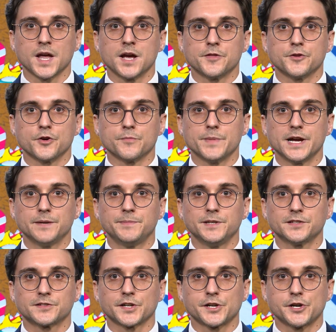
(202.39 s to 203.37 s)
There may be
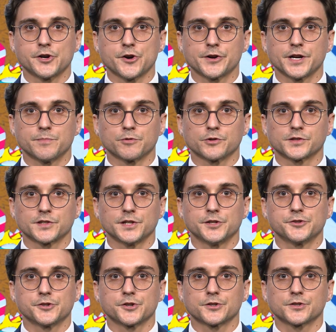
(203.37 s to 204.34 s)
security
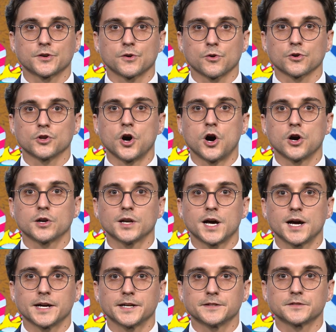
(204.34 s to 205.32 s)
procedures or long
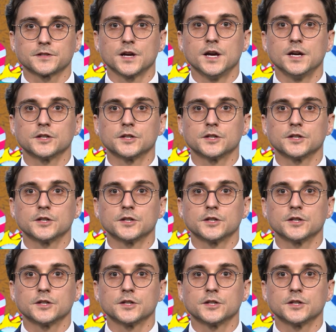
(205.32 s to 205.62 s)
lines,